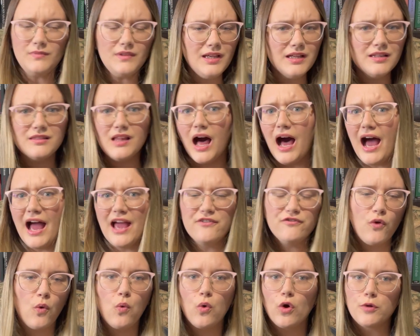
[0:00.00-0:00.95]

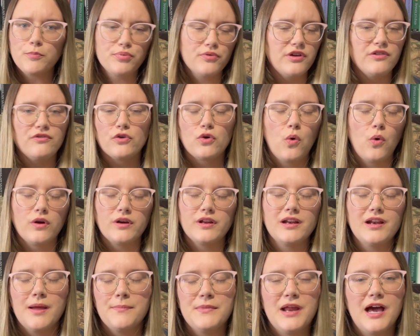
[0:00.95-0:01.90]
live or pre-recorded,
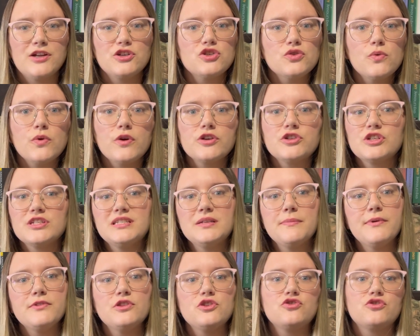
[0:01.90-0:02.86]
I'm not sure, just
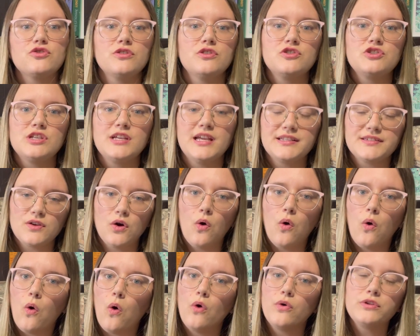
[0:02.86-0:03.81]
about the trilogy as a
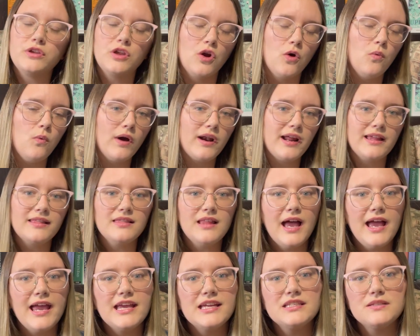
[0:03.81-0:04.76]
whole. You know, what I
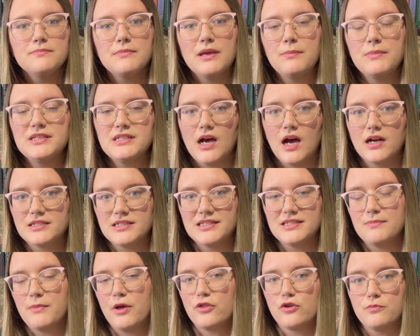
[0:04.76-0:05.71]
liked, maybe talk to
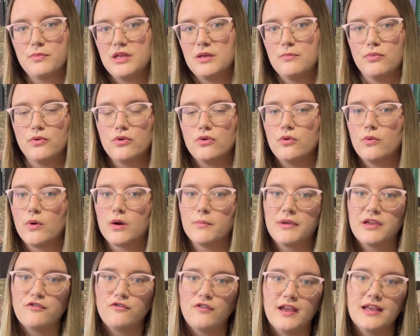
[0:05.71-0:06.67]
some other people who are
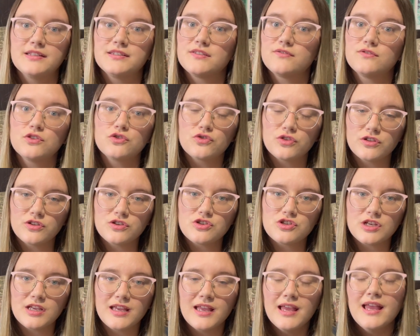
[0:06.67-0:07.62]
big fans of the
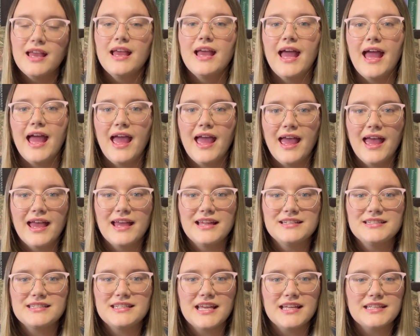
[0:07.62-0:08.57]
trilogy
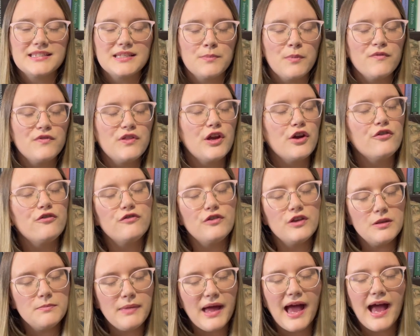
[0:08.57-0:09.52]
and get some of their
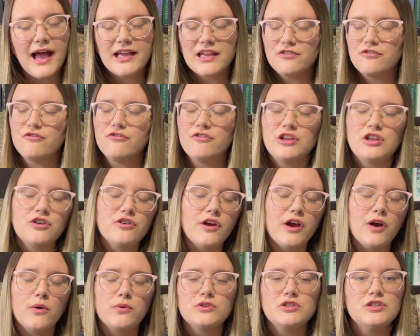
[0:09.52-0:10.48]
feedback and figure
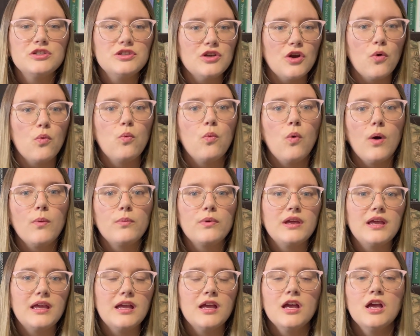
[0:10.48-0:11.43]
out, you know, what
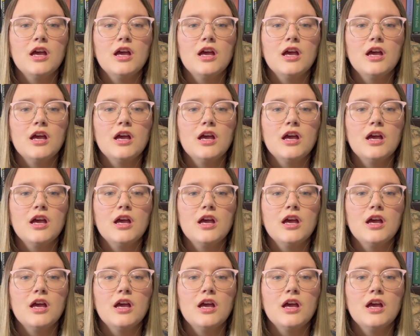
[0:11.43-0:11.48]
we